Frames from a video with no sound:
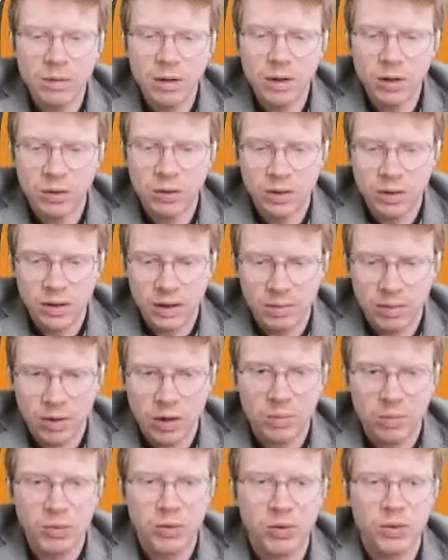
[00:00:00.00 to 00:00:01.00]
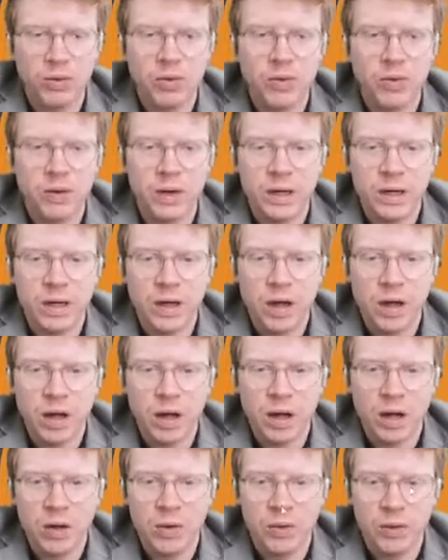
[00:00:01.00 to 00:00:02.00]
Kia ora team, I hope you're all doing
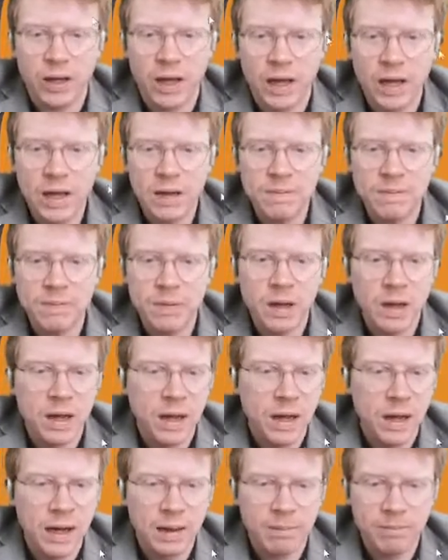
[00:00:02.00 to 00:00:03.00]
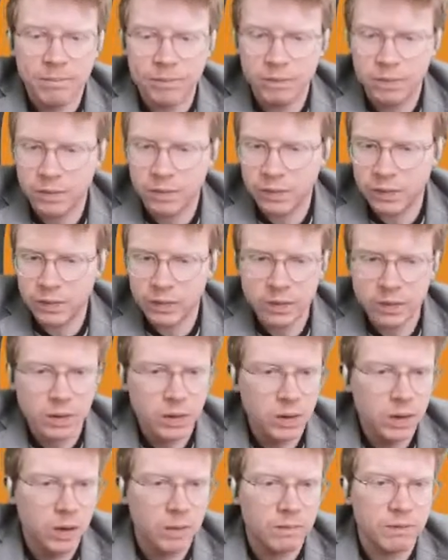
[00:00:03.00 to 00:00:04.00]
okay.
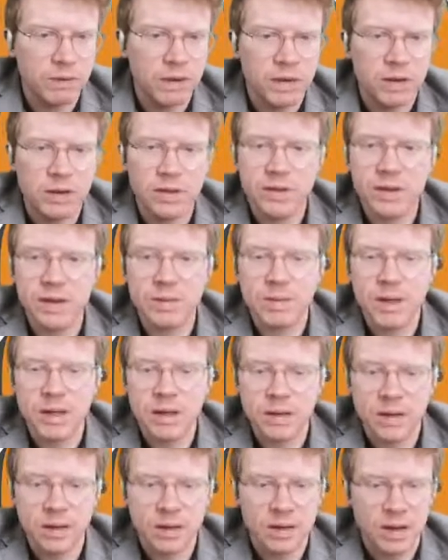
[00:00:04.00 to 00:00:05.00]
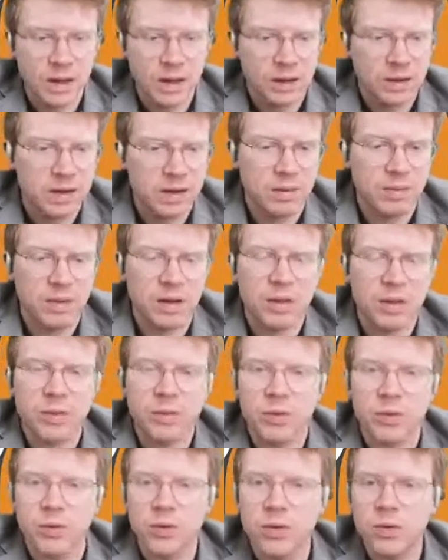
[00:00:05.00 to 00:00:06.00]
Hopefully you can see me and the sound is coming
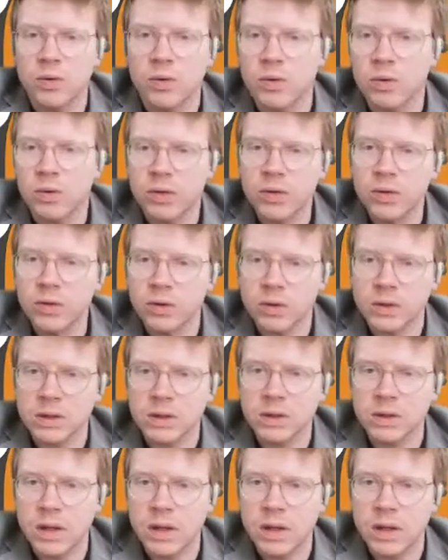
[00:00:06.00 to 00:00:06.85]
through all good.